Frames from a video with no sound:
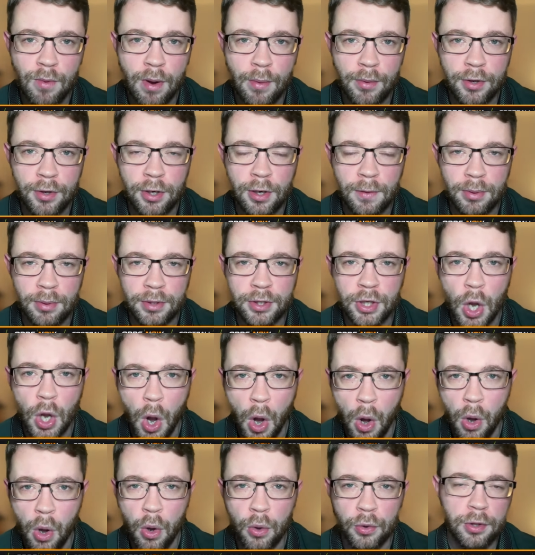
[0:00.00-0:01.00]
where we're going to bring you
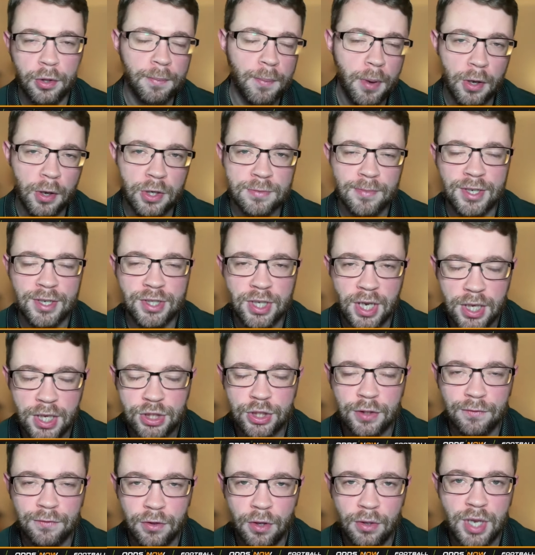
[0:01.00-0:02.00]
all the post-match
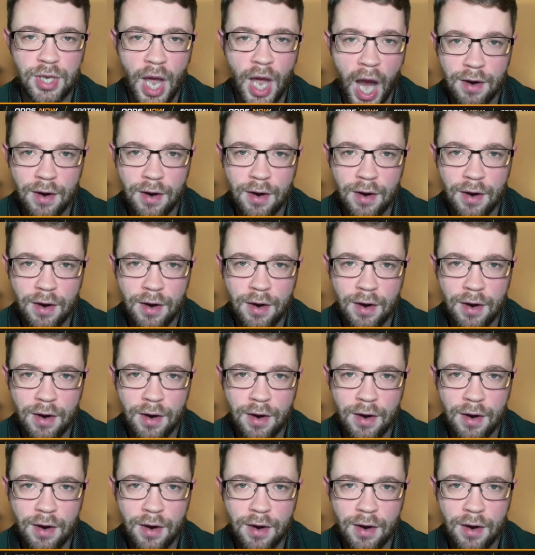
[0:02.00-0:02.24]
interviews